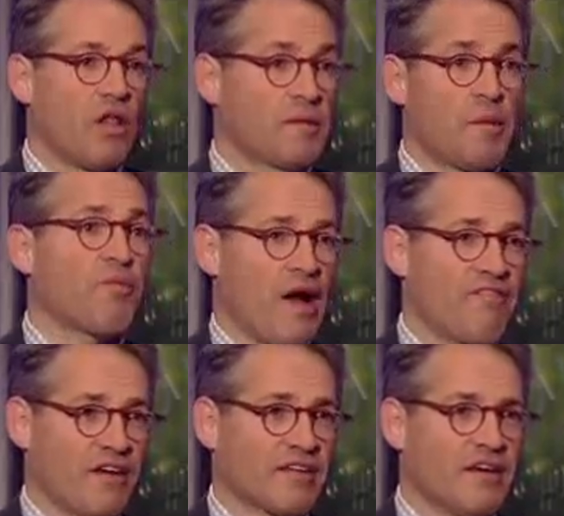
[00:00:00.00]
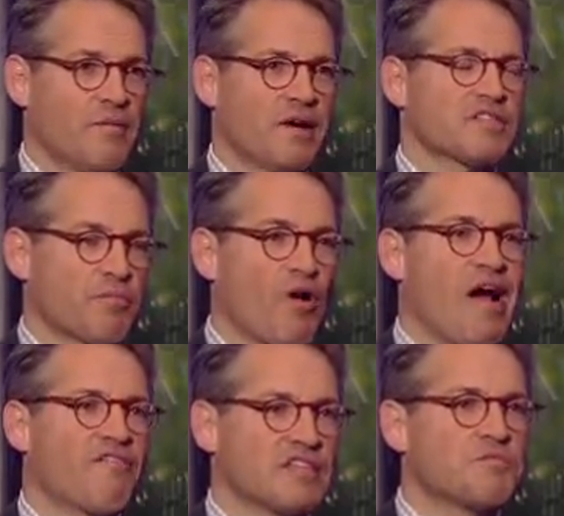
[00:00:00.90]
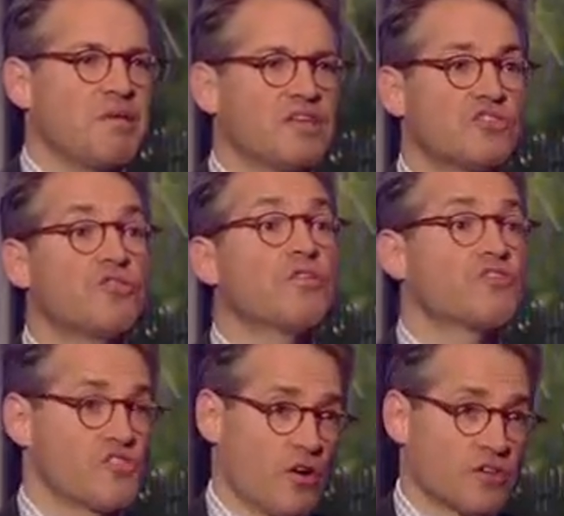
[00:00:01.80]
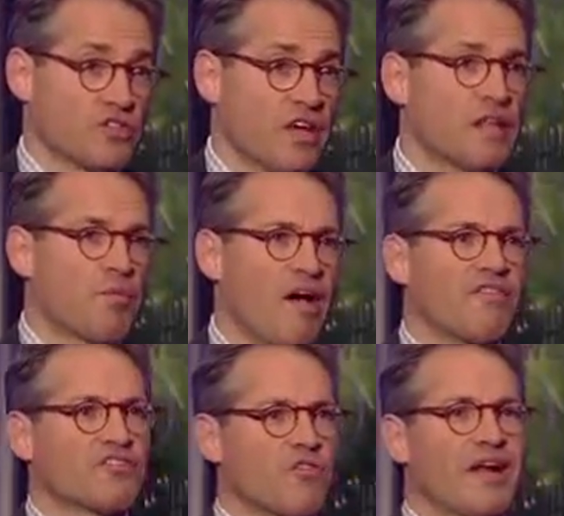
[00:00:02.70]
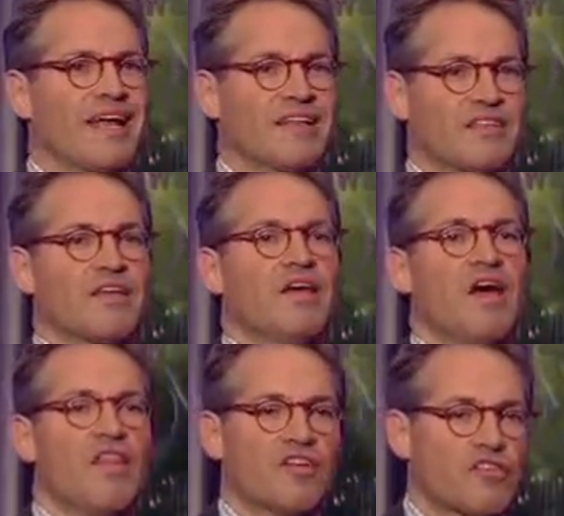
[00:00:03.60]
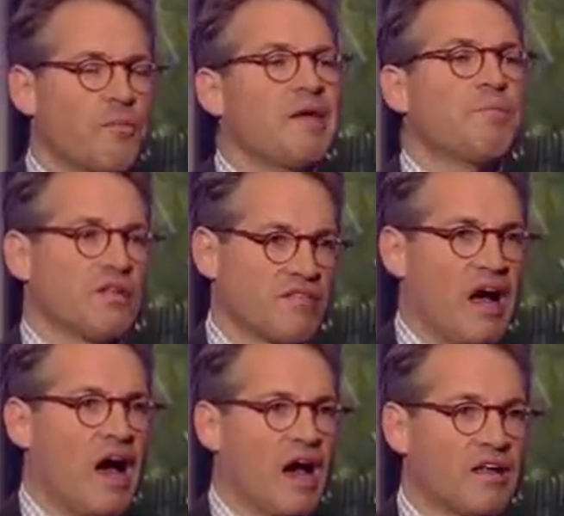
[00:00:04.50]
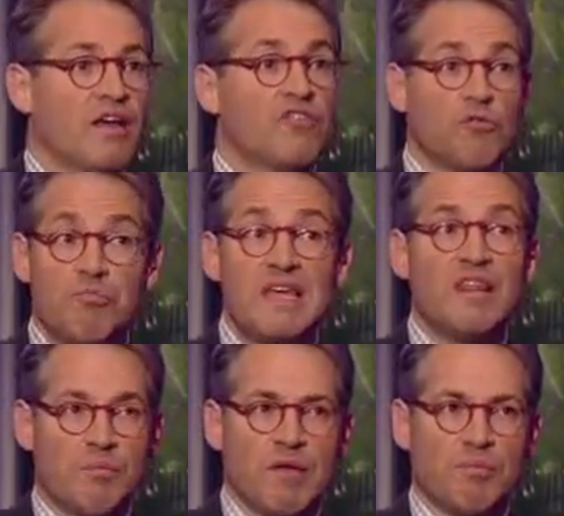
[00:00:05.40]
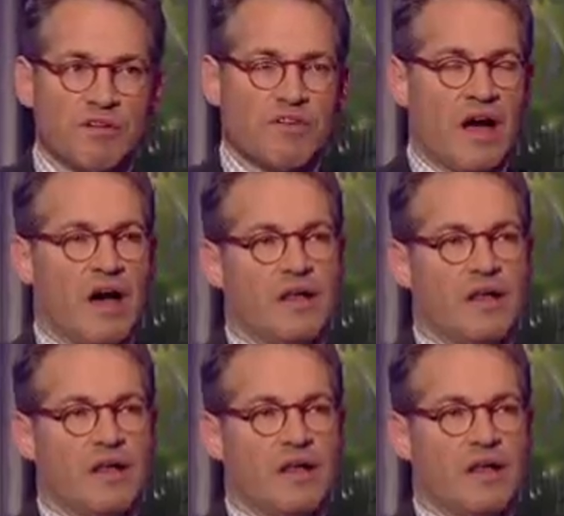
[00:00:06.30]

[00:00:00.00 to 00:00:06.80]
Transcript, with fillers: I call him a prophet, because the prophet speaks to the church. The prophet is trying to get the, the, the people of God okay. to be the people so of God.